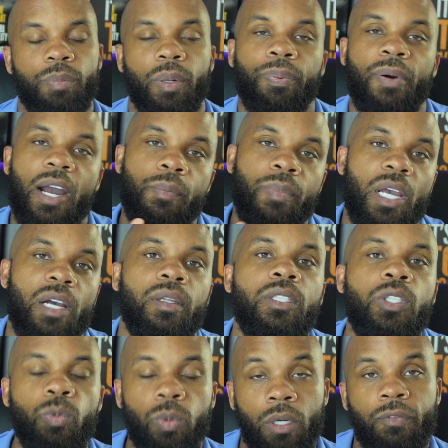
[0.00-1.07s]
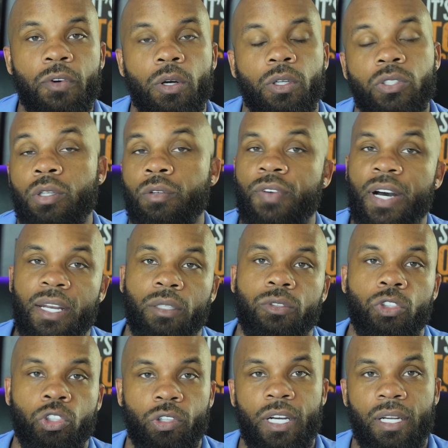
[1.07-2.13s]
but primarily you want to focus on
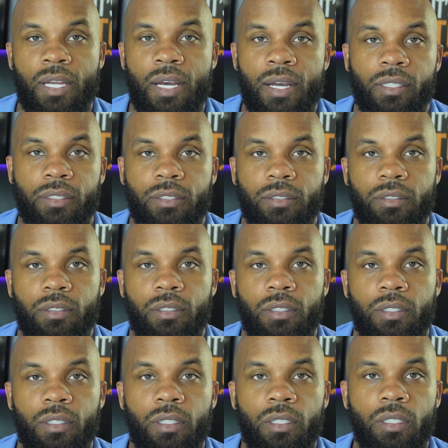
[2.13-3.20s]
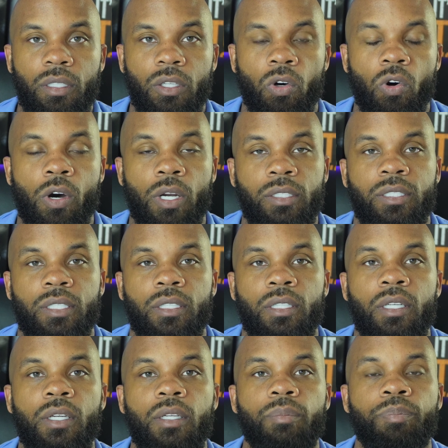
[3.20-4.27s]
financial trade lines in order
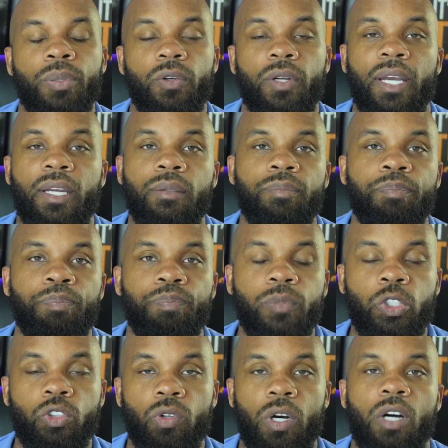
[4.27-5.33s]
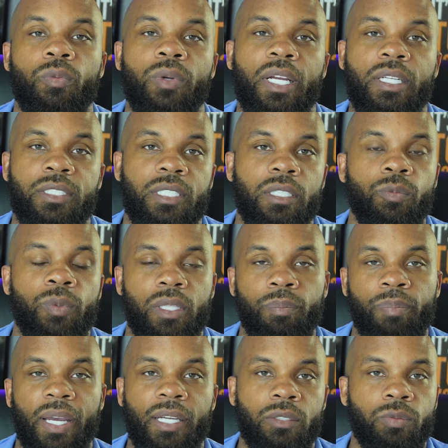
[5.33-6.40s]
to build a strong relationship with the
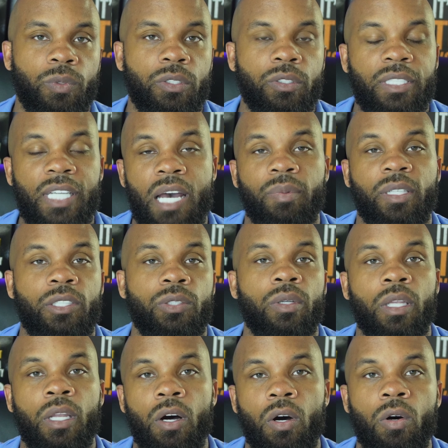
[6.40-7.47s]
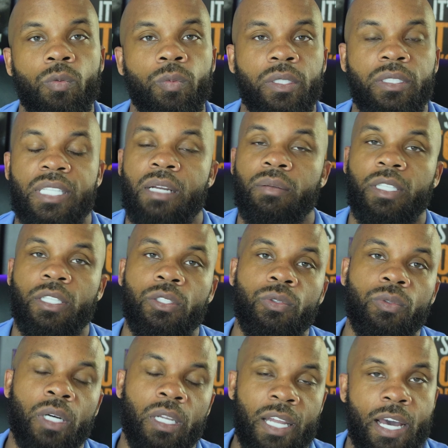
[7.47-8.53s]
banks when it's time to give you a loan, when it's time to give
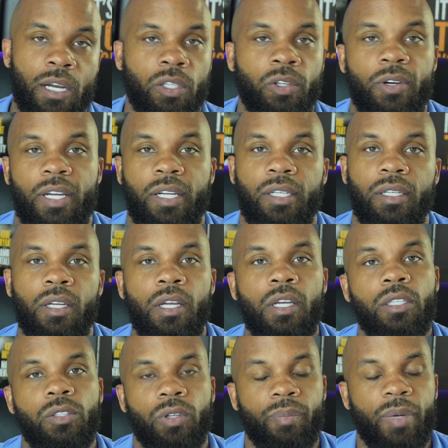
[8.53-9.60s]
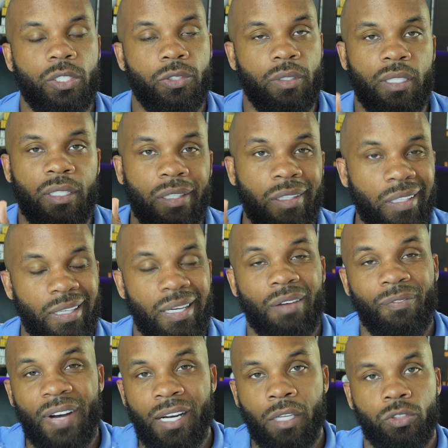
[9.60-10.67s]
you a line of credit. You want to make sure that they're looking
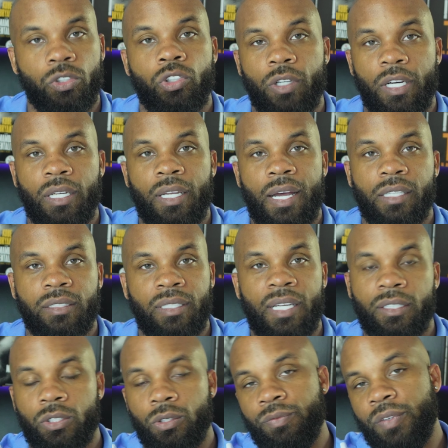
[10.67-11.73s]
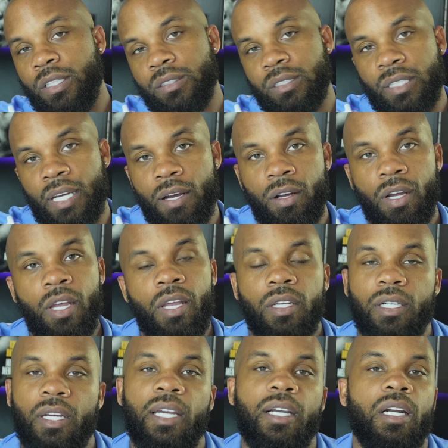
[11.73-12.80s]
at financial trade lines, not your vendor's account,
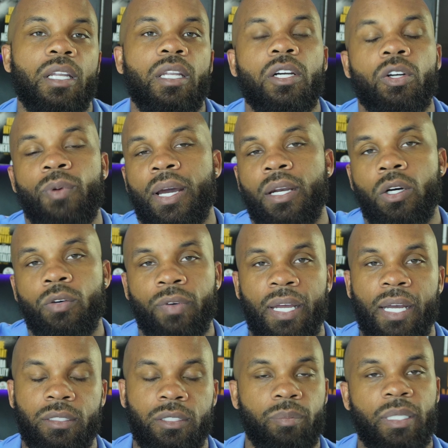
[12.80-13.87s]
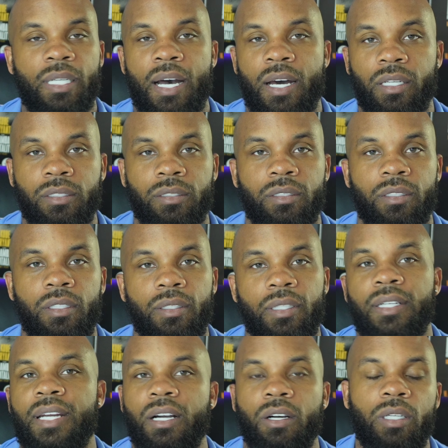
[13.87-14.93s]
because they're going to look right over that, to be honest.
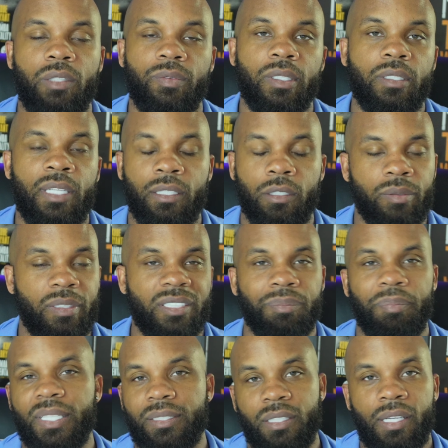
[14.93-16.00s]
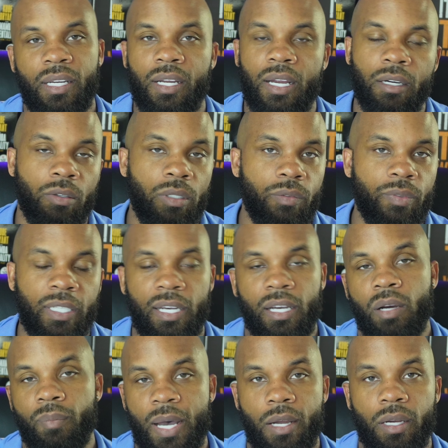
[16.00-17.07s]
They're going to dismiss it. They're not going to even
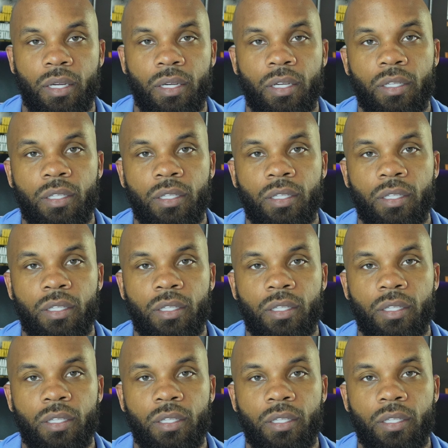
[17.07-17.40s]
care about it.